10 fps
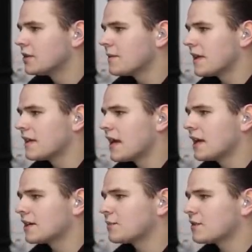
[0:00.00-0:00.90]
Something like
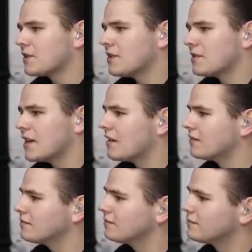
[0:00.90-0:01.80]
that. I just want to slow
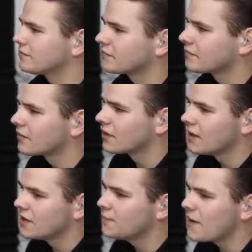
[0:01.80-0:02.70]
down. That's